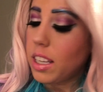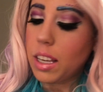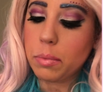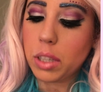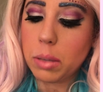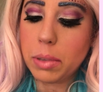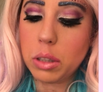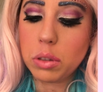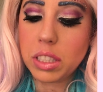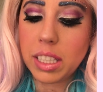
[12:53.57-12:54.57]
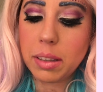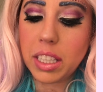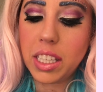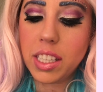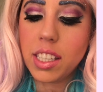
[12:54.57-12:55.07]
I'm gonna be using
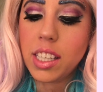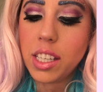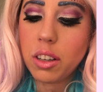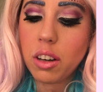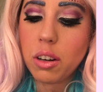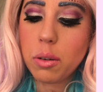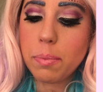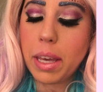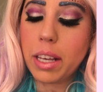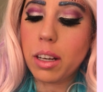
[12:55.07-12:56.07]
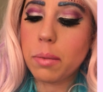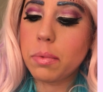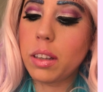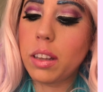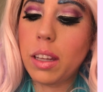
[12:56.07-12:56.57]
the Kiko Makeup
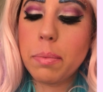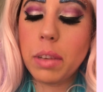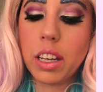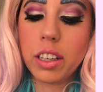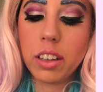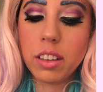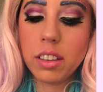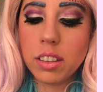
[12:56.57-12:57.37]
Lip Liner.